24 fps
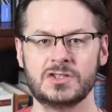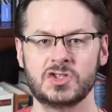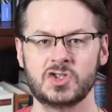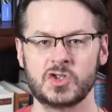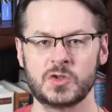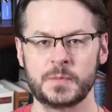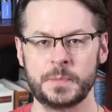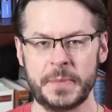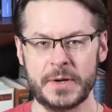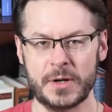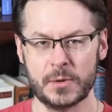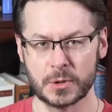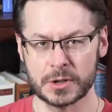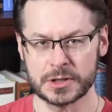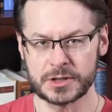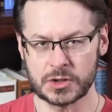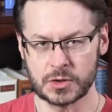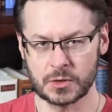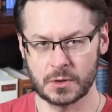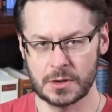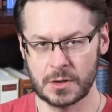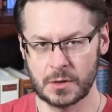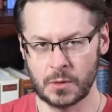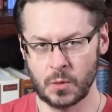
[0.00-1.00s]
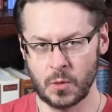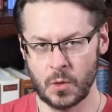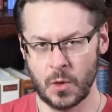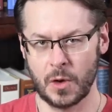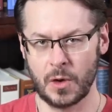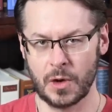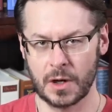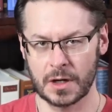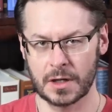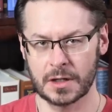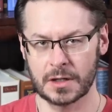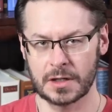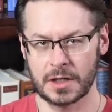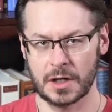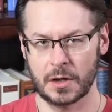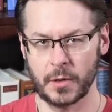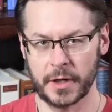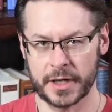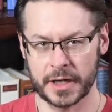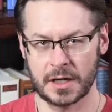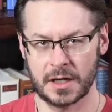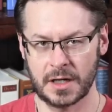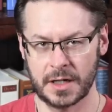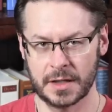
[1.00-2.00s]
spiritual war
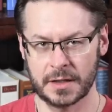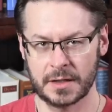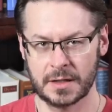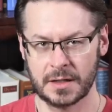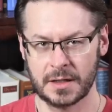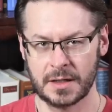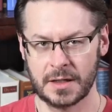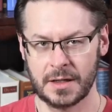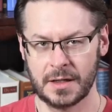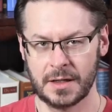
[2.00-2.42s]
going on,